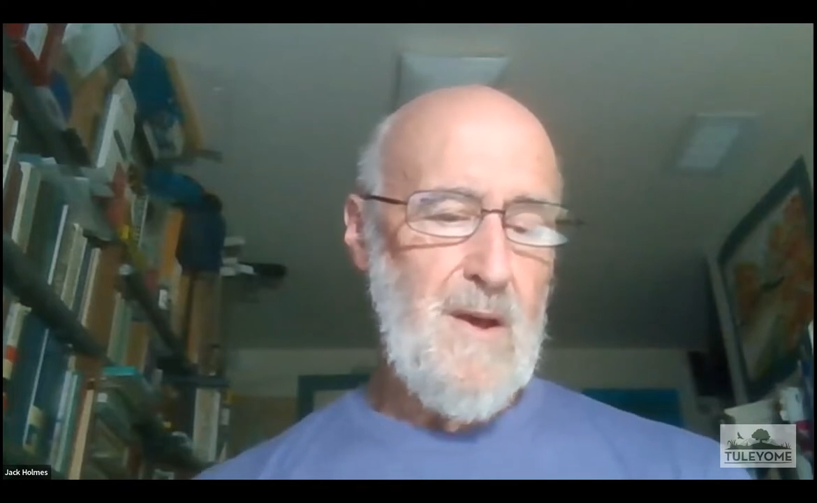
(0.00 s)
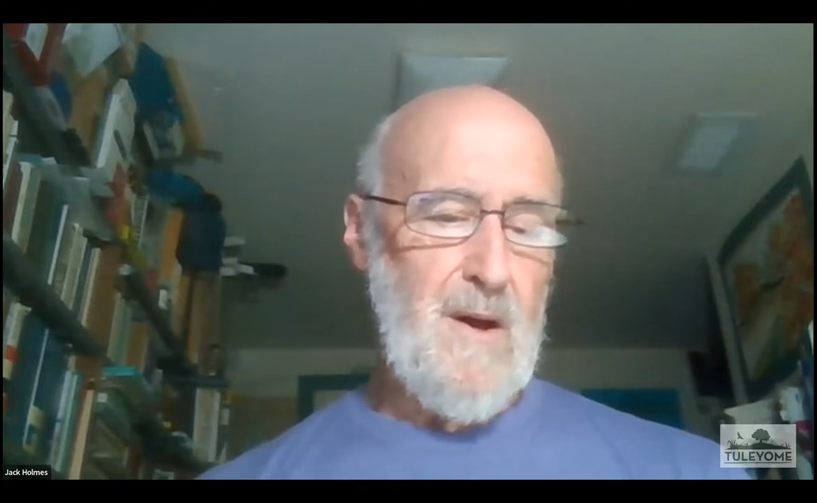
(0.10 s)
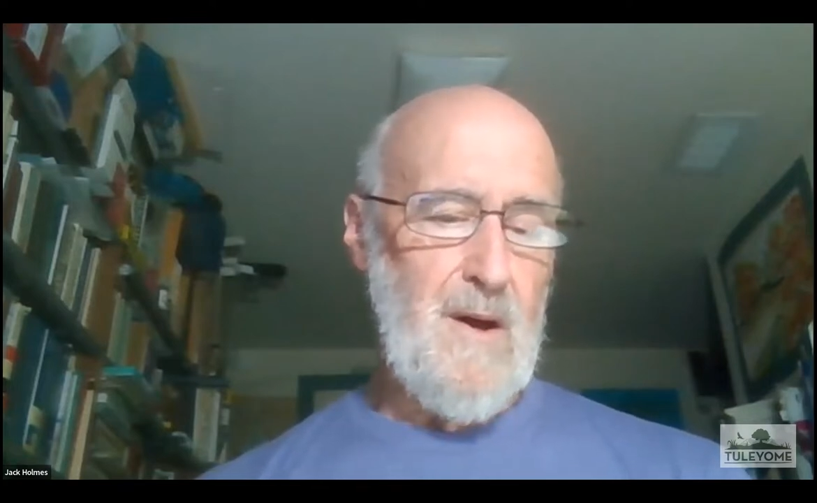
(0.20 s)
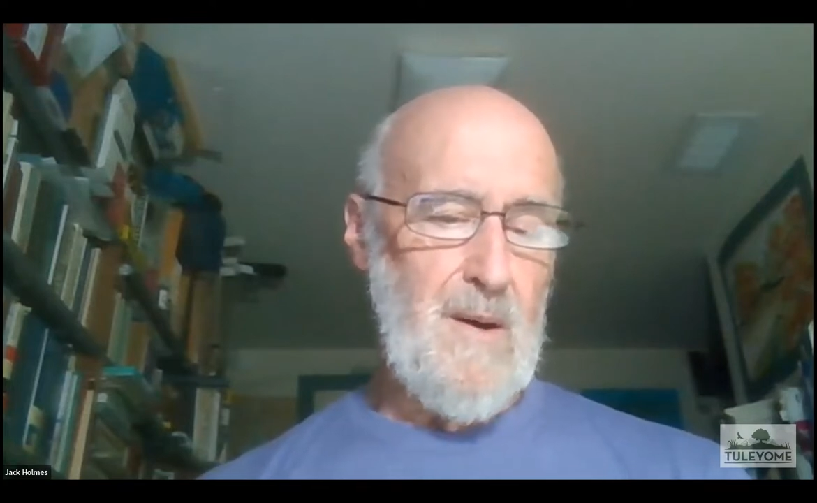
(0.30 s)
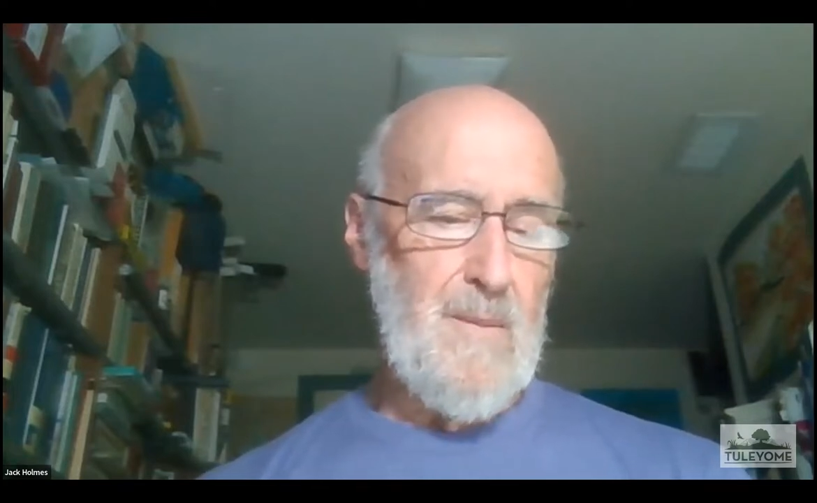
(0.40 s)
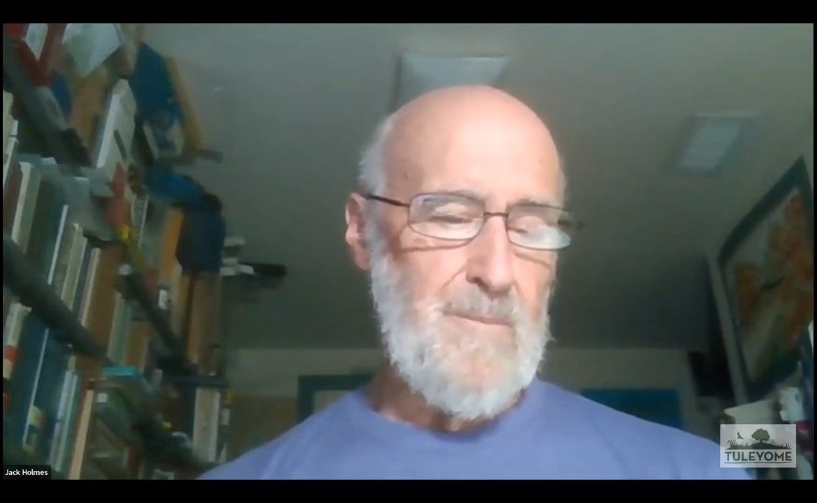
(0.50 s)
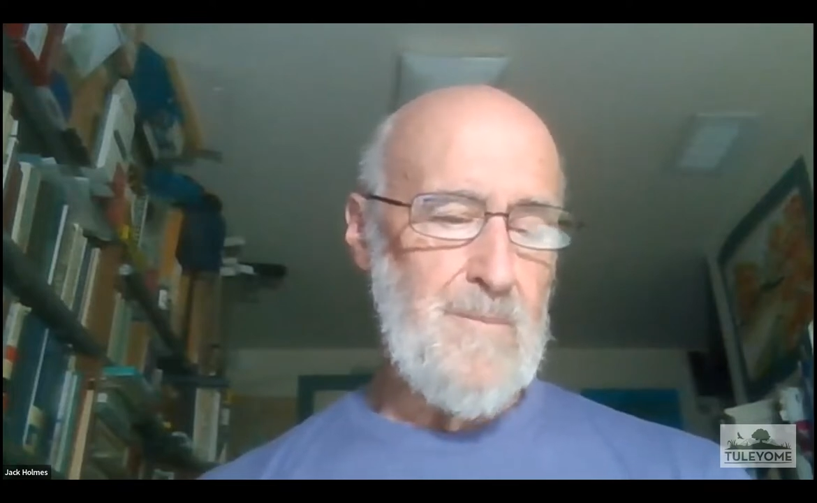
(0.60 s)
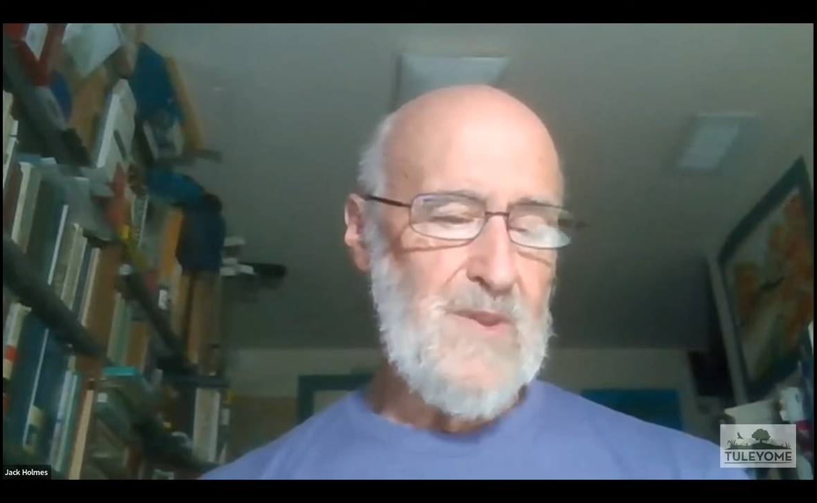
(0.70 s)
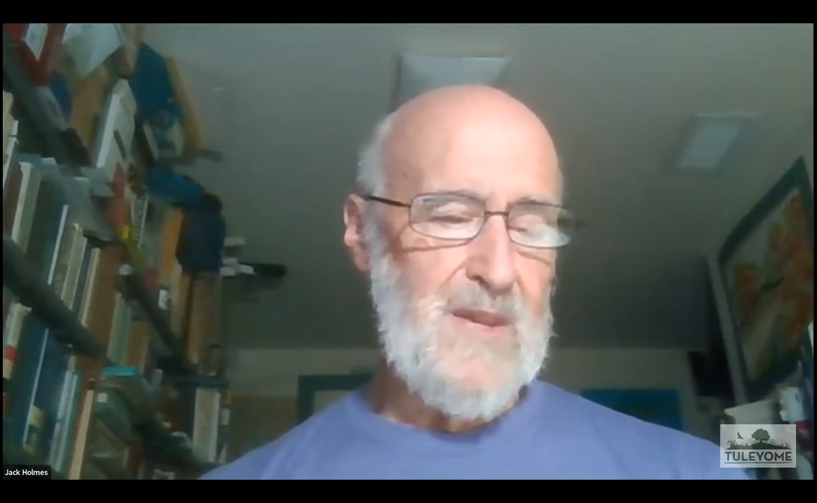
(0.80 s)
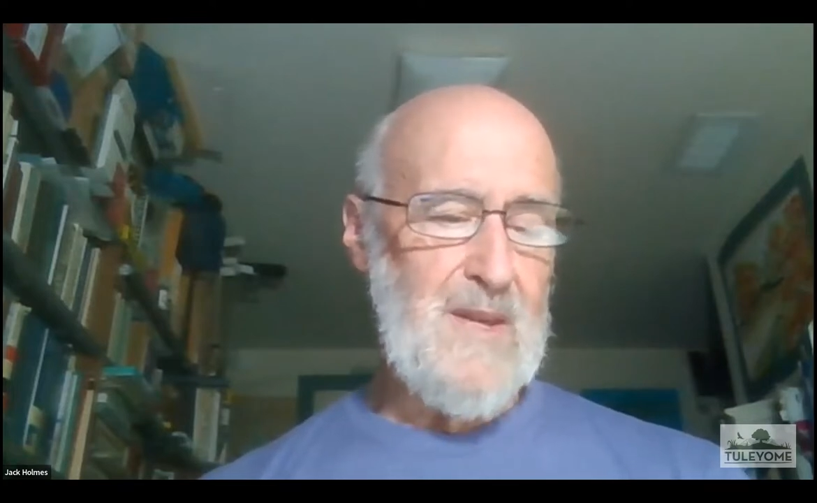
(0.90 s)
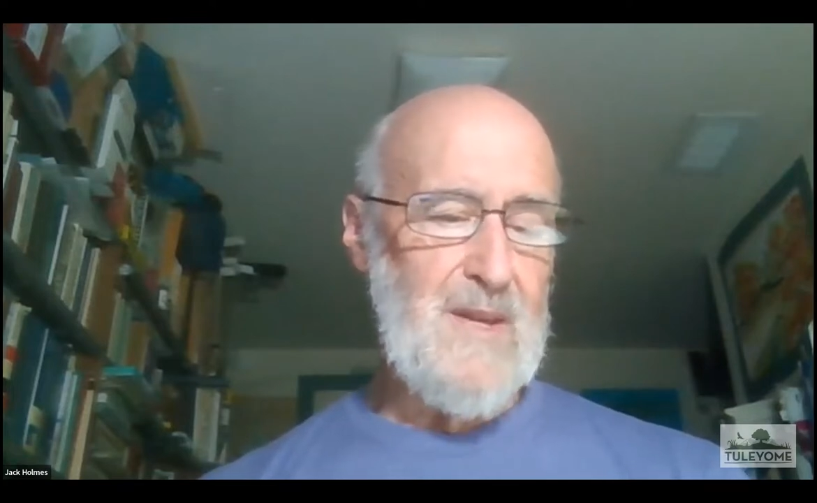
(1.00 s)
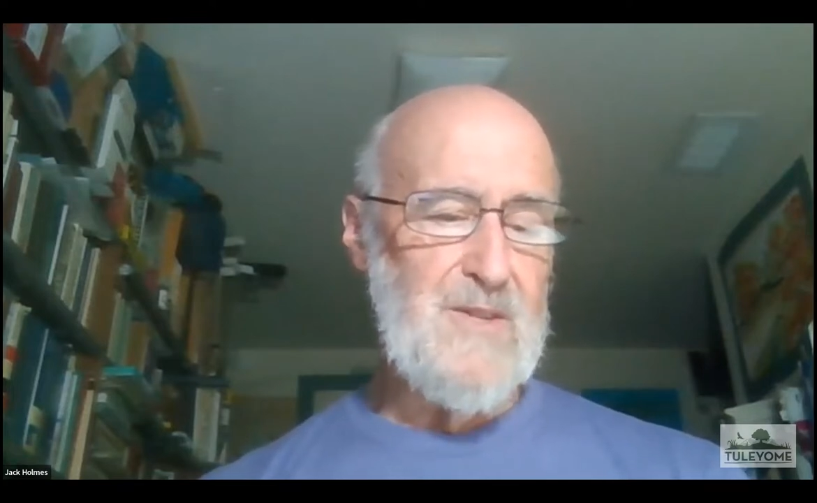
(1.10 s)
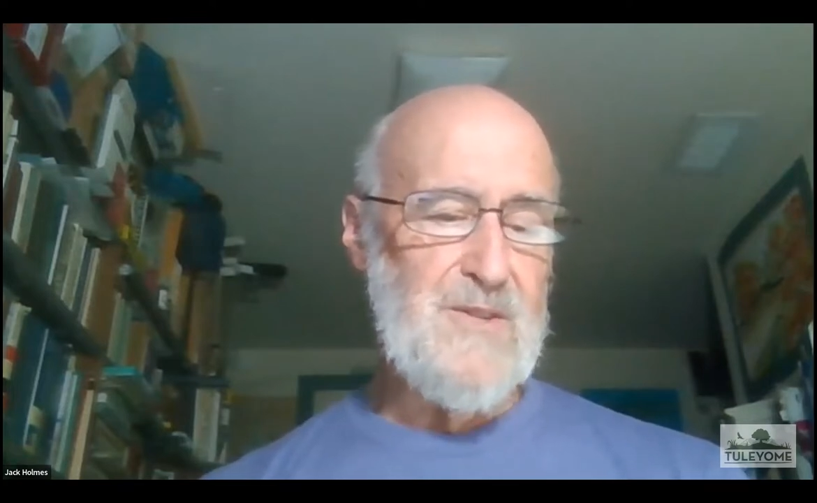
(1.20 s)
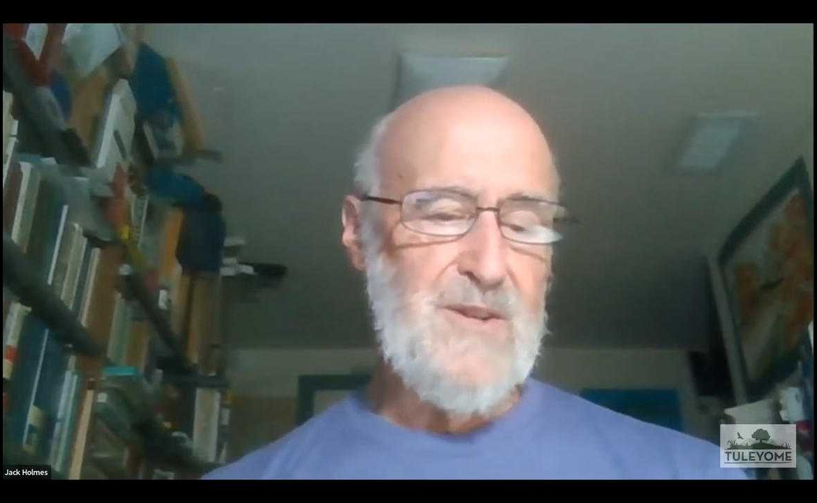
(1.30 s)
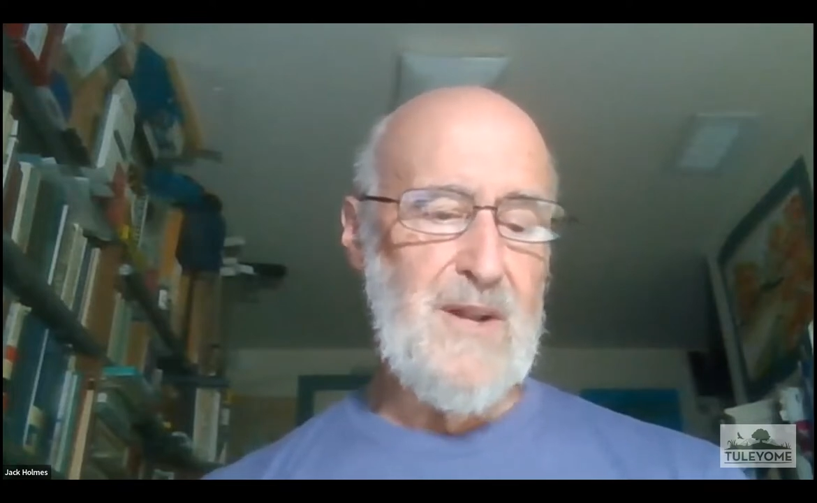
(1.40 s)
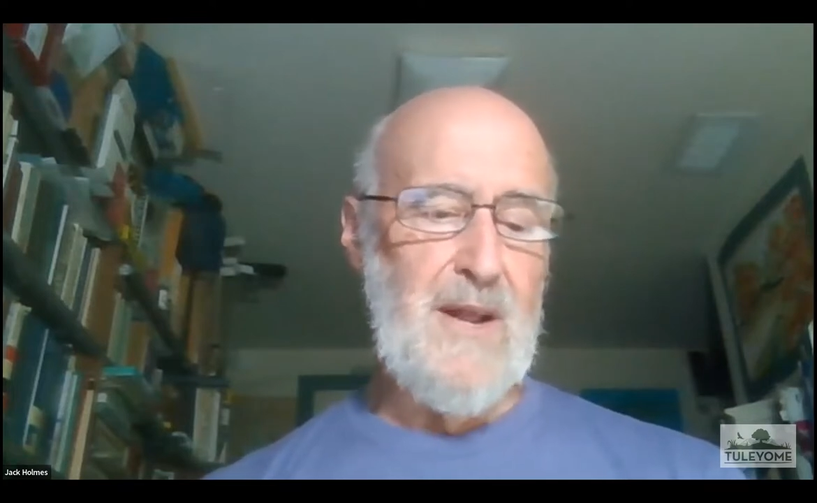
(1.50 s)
um, is that